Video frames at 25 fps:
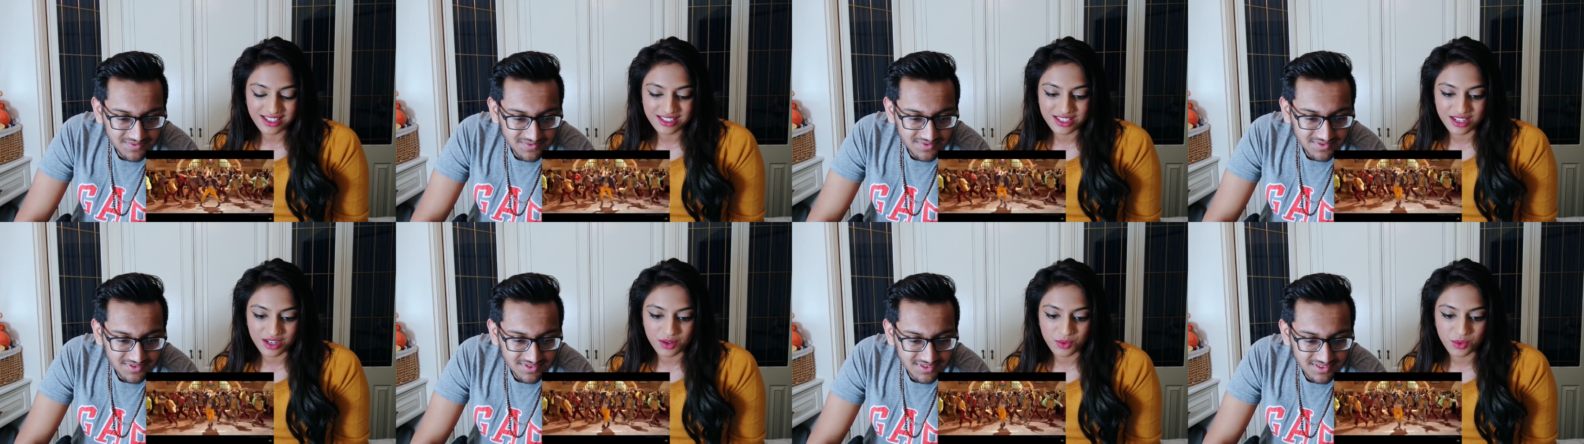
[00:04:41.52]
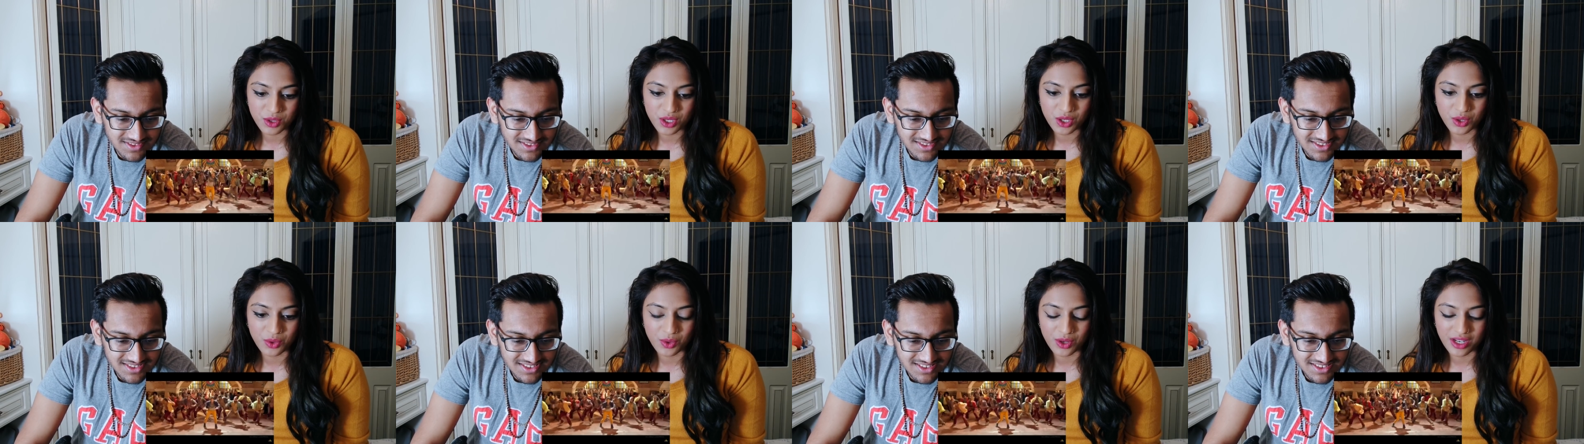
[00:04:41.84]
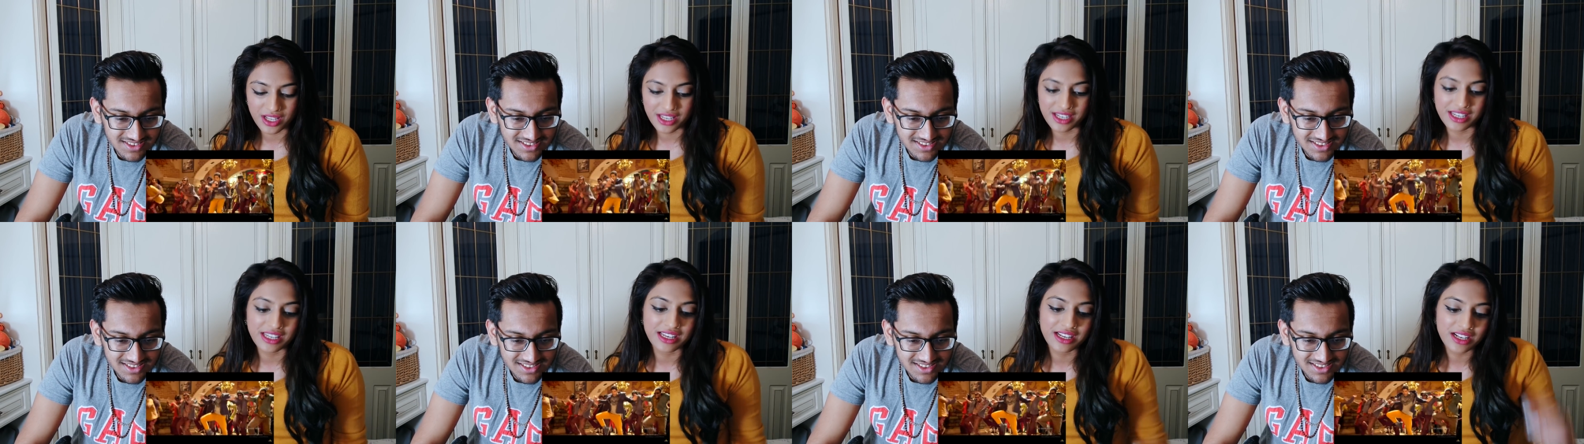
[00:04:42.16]
Speaker 1: I don't know what
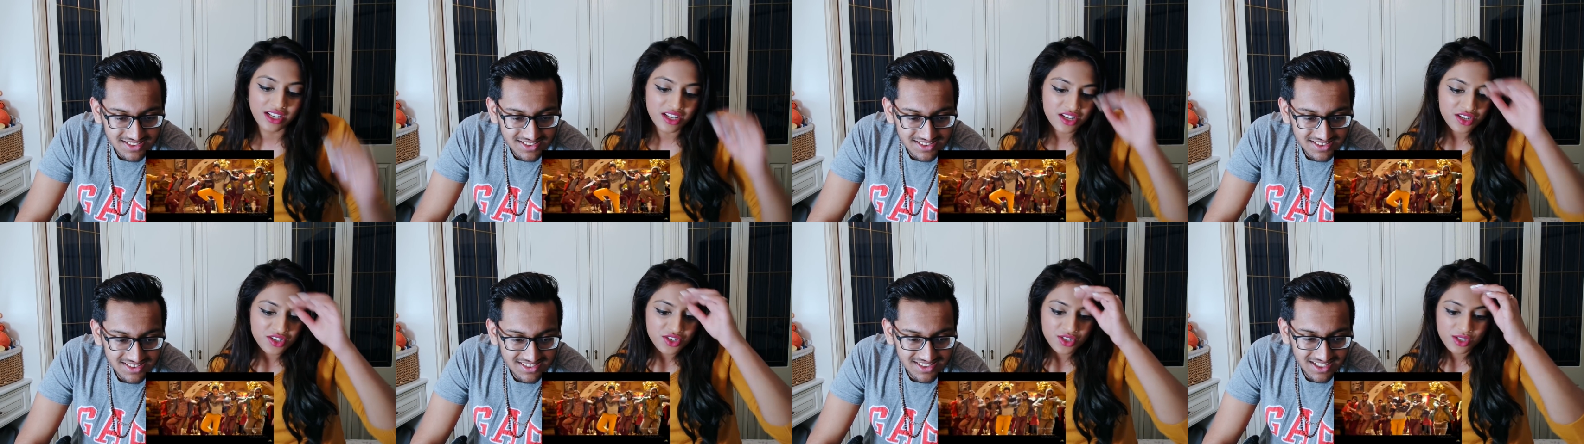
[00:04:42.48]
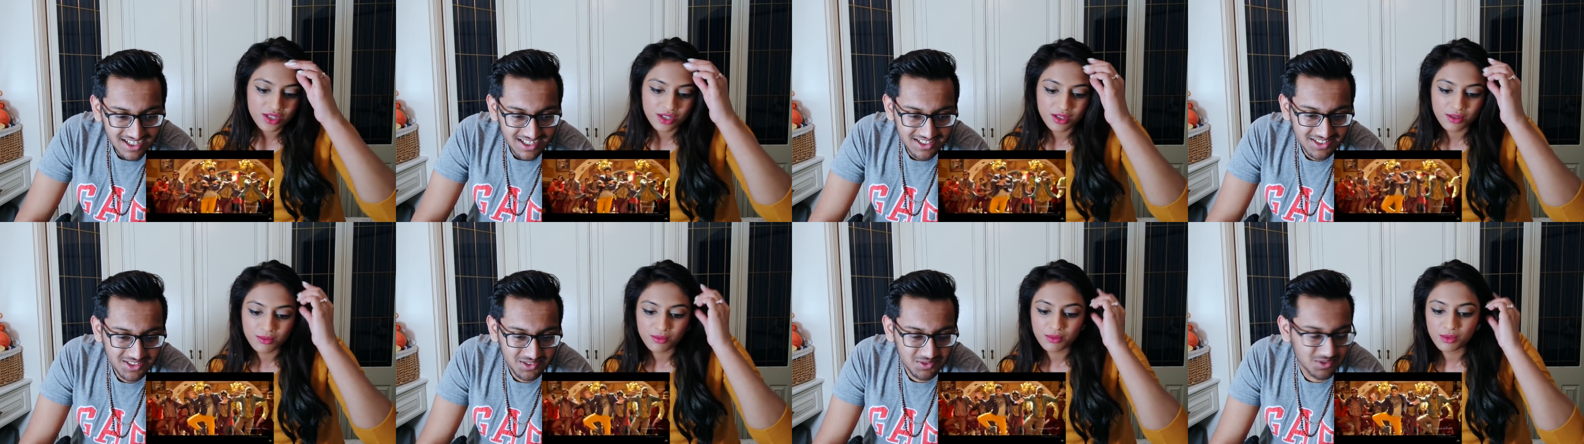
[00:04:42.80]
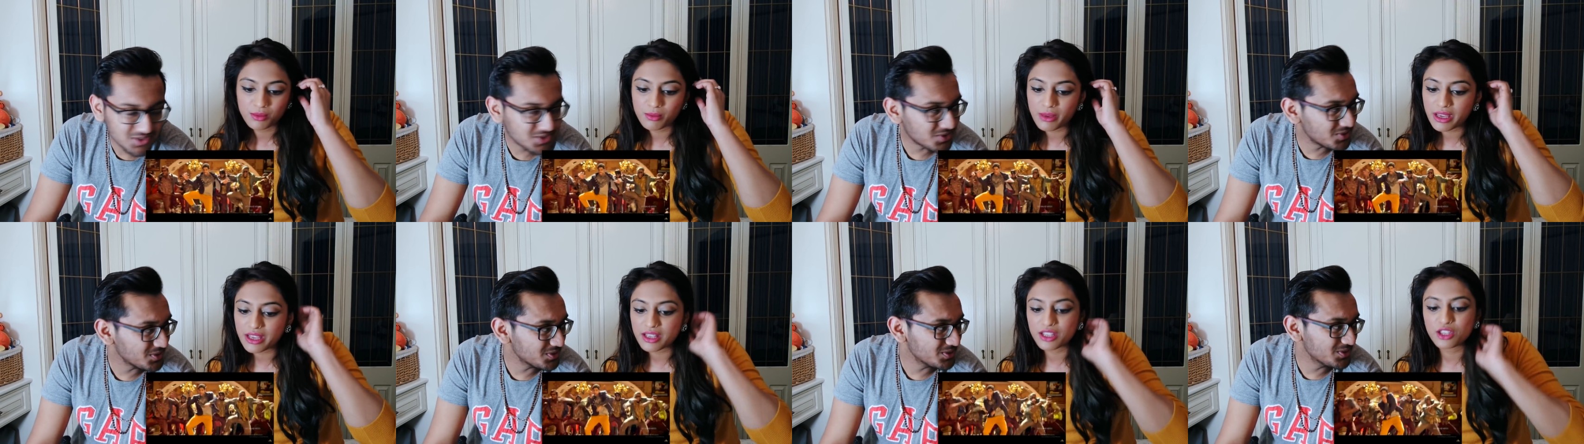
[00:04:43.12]
you call it in English.
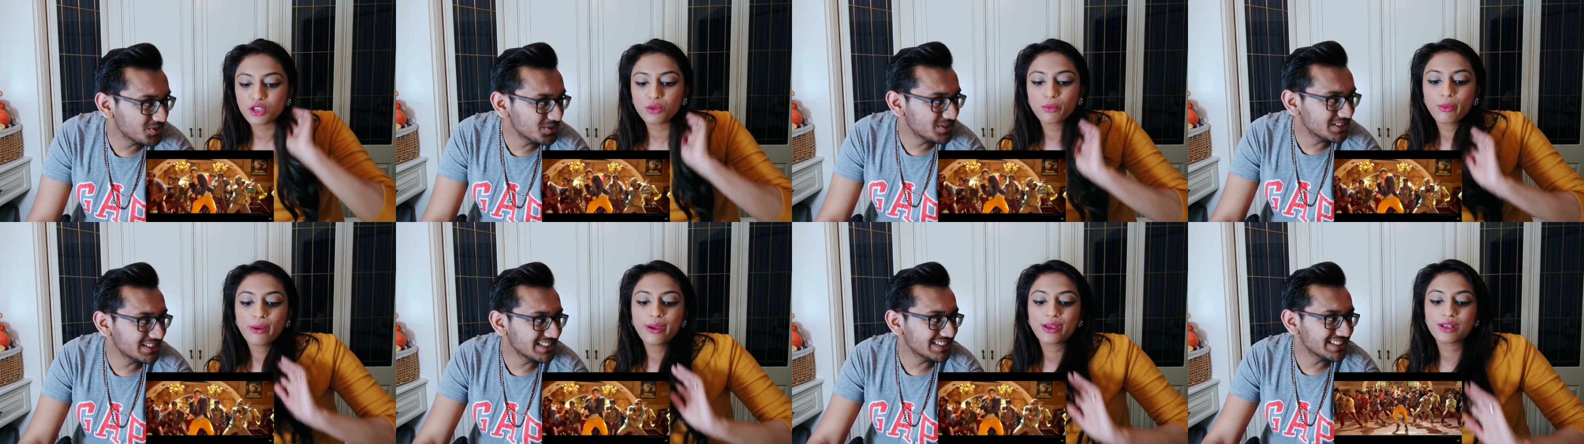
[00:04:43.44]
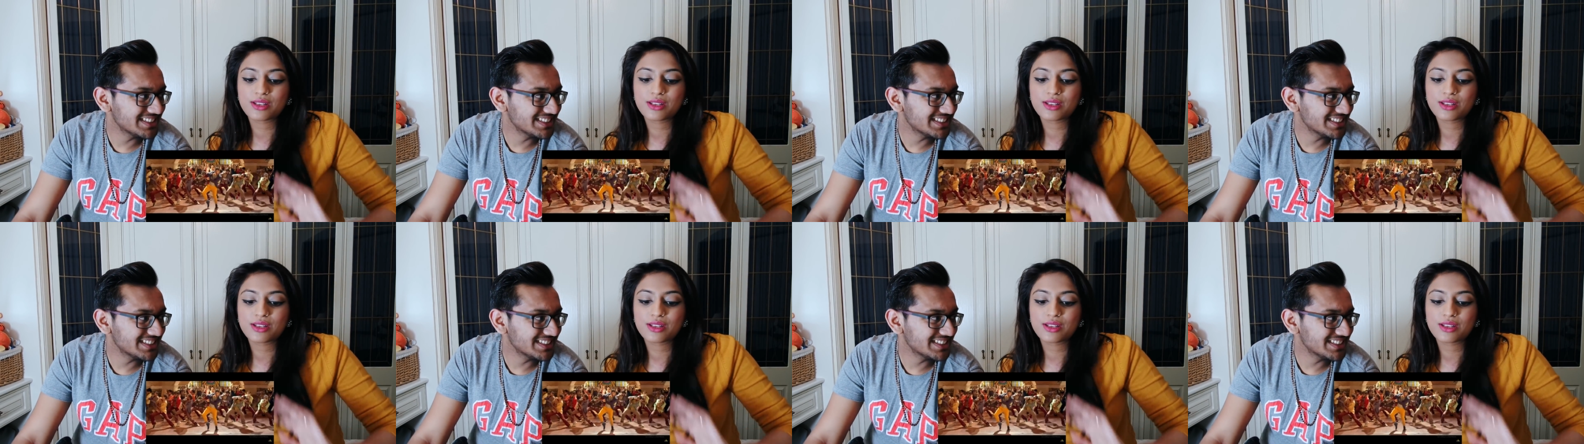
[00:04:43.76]
Make, you